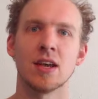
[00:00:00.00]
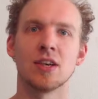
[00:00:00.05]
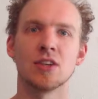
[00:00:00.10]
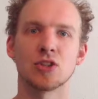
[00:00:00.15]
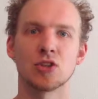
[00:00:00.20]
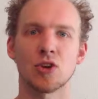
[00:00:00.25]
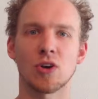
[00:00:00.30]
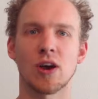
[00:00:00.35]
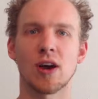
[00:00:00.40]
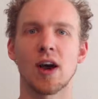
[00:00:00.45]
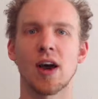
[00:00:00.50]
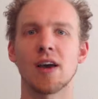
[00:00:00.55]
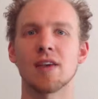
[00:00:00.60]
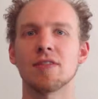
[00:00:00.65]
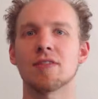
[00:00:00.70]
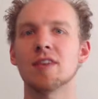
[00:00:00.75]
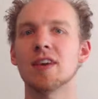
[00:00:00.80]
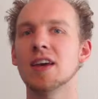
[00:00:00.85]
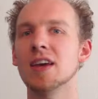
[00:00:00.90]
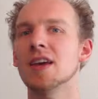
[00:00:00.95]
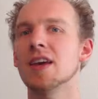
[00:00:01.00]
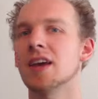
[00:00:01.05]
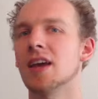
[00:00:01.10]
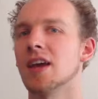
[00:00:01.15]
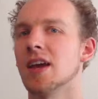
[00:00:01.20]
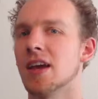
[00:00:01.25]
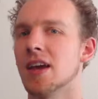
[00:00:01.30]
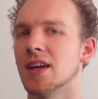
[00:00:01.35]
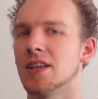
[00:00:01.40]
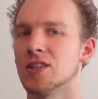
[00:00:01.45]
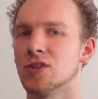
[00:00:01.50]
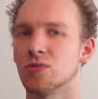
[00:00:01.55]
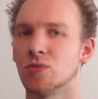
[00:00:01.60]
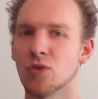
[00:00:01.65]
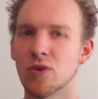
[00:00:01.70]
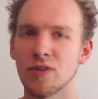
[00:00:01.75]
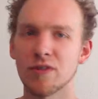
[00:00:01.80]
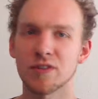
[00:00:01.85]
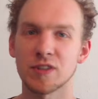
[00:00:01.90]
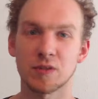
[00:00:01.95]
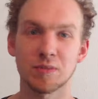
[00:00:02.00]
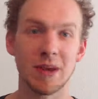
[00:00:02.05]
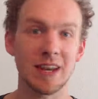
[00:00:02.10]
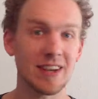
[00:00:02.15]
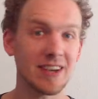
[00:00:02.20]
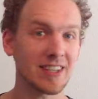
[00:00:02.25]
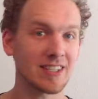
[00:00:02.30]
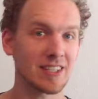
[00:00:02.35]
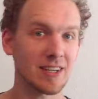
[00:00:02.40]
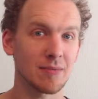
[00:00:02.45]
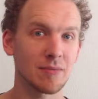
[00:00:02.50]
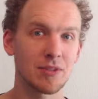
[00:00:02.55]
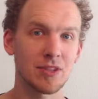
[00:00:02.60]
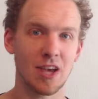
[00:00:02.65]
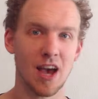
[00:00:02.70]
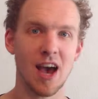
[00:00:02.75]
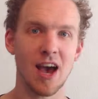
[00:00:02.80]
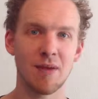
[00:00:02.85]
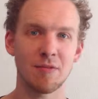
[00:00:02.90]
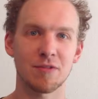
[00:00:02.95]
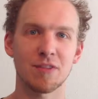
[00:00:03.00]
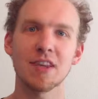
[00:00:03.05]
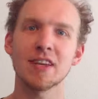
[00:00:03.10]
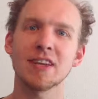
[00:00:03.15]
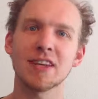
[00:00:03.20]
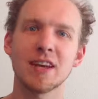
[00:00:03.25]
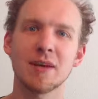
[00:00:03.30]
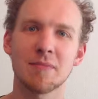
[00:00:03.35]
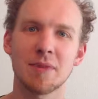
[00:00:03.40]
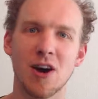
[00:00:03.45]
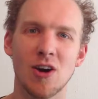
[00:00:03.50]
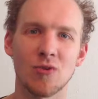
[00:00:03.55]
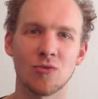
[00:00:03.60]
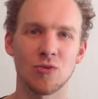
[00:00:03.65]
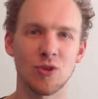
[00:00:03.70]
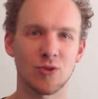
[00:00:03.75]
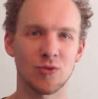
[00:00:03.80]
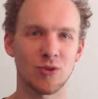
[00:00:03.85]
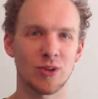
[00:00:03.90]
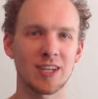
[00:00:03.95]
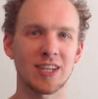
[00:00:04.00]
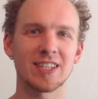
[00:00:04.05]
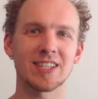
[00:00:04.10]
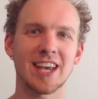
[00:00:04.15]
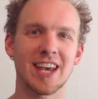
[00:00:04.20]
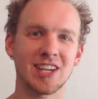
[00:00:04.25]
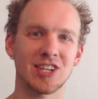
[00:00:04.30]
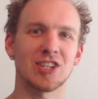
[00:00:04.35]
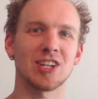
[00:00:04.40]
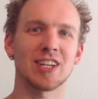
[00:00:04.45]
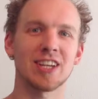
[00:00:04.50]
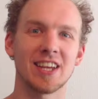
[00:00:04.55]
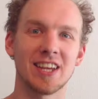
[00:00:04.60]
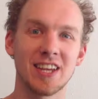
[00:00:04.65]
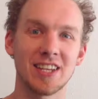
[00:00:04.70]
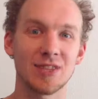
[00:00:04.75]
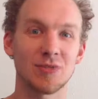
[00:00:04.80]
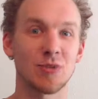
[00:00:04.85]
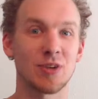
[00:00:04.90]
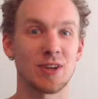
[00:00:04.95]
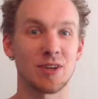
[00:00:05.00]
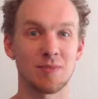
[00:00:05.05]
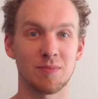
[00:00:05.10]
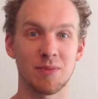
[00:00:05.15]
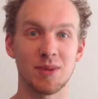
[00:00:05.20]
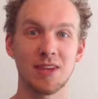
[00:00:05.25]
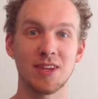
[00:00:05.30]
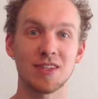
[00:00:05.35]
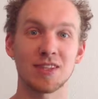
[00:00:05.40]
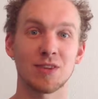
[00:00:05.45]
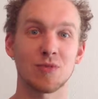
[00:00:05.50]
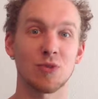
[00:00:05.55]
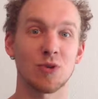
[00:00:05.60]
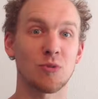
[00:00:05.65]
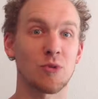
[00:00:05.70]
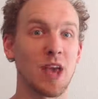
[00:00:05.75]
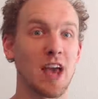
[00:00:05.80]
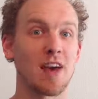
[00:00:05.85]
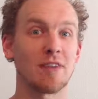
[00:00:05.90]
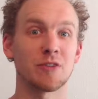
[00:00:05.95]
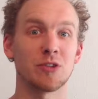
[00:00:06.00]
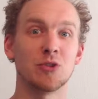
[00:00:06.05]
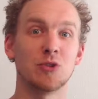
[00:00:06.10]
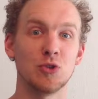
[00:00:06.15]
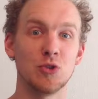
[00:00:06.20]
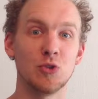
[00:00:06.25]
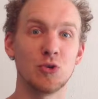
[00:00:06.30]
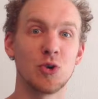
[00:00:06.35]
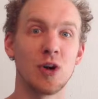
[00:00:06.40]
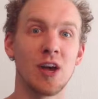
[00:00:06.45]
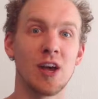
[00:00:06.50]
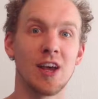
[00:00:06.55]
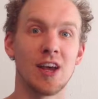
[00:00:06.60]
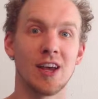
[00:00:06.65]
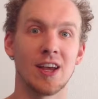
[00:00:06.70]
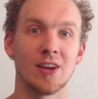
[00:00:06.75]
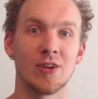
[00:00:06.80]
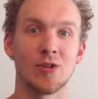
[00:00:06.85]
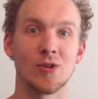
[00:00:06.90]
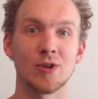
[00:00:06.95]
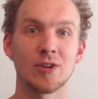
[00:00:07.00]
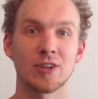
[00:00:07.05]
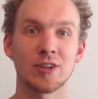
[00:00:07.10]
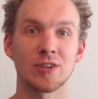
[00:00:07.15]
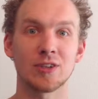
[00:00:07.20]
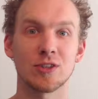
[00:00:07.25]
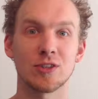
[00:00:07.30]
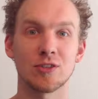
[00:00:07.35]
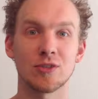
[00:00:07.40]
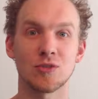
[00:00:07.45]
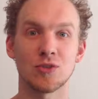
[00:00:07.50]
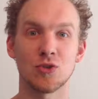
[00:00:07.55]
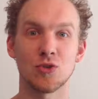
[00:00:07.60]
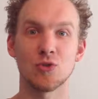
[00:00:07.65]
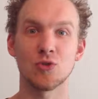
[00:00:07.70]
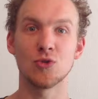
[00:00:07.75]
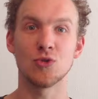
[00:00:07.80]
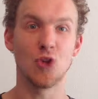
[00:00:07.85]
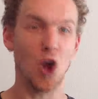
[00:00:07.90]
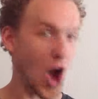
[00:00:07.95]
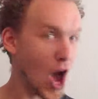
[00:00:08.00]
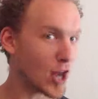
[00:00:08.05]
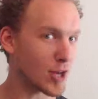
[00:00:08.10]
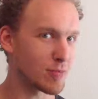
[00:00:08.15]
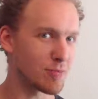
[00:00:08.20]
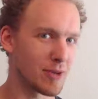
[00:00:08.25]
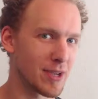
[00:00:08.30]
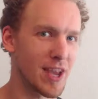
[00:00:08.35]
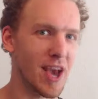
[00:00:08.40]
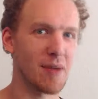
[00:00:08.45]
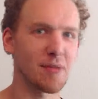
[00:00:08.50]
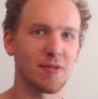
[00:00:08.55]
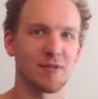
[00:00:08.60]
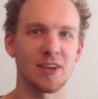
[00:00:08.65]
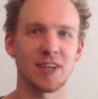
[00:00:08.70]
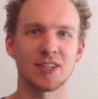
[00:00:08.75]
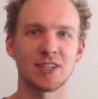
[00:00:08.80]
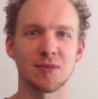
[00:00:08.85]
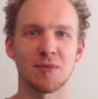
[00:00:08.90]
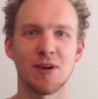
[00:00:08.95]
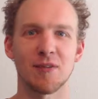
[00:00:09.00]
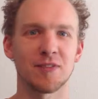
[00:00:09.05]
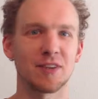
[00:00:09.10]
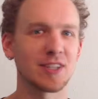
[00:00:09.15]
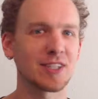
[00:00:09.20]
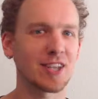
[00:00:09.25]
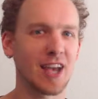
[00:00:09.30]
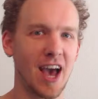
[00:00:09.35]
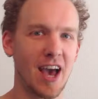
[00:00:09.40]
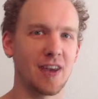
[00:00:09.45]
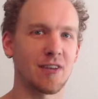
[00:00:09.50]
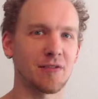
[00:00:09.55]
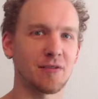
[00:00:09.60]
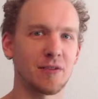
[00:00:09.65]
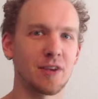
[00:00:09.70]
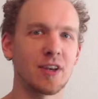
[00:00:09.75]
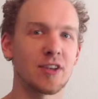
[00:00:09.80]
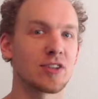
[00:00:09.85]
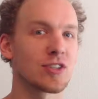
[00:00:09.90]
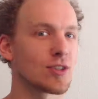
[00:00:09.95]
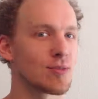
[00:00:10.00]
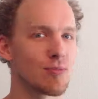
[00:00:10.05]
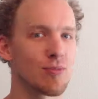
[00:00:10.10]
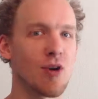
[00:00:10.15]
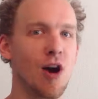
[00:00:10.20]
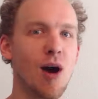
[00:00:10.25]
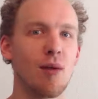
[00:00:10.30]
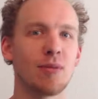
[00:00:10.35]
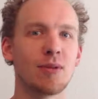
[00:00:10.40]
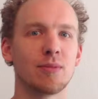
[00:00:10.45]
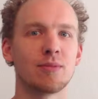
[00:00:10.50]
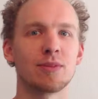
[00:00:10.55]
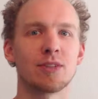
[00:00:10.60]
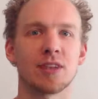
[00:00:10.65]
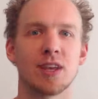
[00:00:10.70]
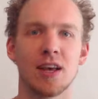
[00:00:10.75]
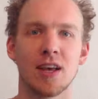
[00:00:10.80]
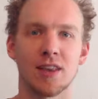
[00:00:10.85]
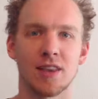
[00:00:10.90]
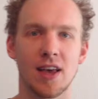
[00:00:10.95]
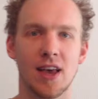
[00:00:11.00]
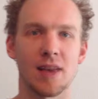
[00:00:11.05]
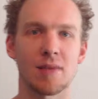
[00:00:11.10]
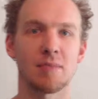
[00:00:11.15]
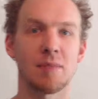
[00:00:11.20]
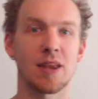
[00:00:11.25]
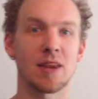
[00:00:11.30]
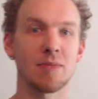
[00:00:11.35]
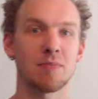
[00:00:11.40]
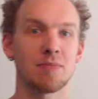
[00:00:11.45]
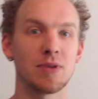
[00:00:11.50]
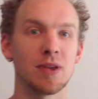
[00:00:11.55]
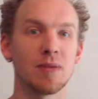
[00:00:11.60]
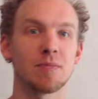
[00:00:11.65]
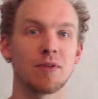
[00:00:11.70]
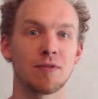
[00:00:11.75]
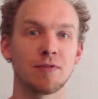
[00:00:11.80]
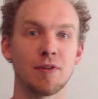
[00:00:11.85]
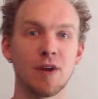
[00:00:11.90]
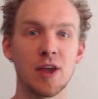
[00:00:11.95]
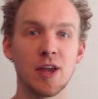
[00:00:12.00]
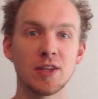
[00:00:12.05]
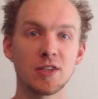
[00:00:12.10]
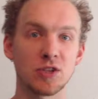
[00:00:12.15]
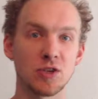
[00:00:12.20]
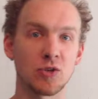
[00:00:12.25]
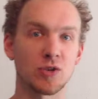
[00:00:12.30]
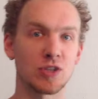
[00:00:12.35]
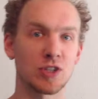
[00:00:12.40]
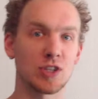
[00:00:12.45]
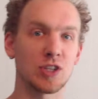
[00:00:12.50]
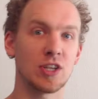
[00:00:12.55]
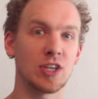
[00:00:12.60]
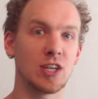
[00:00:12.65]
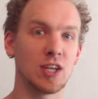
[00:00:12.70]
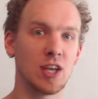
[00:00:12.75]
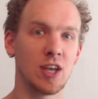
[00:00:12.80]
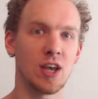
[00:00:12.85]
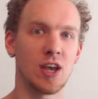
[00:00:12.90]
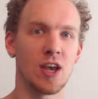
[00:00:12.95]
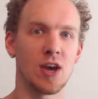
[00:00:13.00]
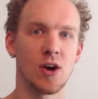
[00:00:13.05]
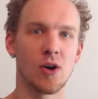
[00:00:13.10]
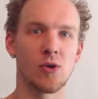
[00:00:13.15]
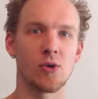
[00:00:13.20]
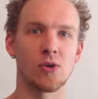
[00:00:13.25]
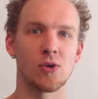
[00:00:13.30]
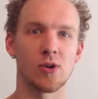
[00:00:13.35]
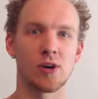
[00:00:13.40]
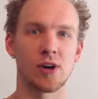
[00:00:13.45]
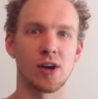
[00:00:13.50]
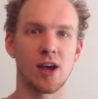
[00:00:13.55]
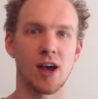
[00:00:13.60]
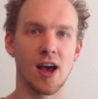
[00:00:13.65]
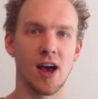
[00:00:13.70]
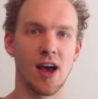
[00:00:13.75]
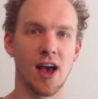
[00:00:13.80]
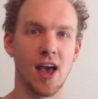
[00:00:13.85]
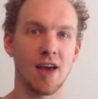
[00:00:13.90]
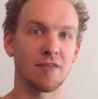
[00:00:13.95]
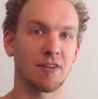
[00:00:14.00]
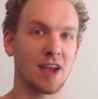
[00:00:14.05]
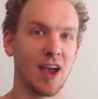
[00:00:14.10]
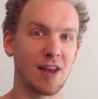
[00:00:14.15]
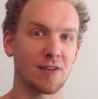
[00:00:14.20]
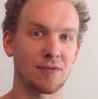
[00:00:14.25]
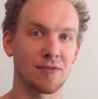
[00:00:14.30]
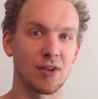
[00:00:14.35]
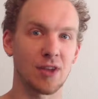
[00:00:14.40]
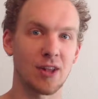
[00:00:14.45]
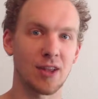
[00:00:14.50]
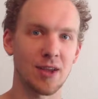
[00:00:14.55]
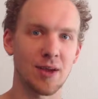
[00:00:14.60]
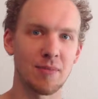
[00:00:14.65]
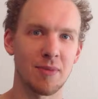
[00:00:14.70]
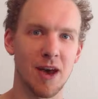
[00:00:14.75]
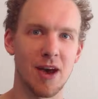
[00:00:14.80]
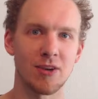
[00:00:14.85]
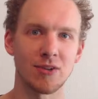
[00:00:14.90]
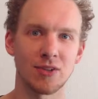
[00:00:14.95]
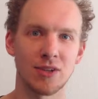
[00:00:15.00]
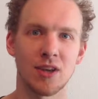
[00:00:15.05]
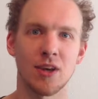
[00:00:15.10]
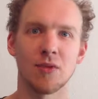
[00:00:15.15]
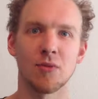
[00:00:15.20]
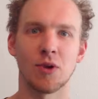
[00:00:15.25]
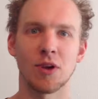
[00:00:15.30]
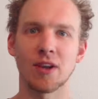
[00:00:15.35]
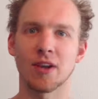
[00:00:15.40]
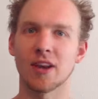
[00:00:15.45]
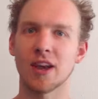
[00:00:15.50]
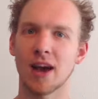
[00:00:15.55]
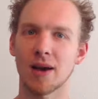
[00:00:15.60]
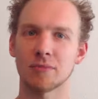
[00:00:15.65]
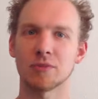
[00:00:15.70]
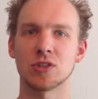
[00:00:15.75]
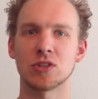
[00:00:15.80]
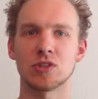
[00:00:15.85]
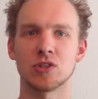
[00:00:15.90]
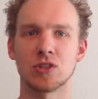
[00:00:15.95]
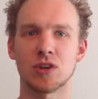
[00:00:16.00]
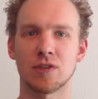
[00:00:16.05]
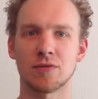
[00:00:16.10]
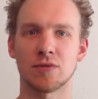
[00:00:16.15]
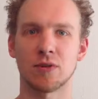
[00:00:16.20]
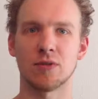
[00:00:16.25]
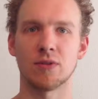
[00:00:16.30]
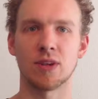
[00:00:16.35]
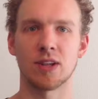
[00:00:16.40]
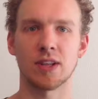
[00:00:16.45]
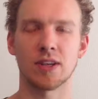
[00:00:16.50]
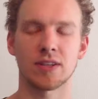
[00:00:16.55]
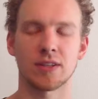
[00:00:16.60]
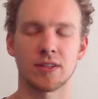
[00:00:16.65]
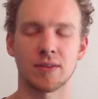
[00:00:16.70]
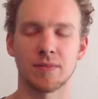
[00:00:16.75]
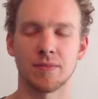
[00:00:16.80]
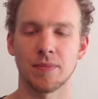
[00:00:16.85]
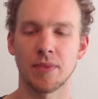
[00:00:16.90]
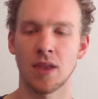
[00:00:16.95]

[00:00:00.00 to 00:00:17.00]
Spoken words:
So I think it's worth spending some time thinking about what release actually is, what it means, and what we have to do in order to not become a victim of this kind of fears and problems that many people face or see or have a gut feeling about when it comes to software release.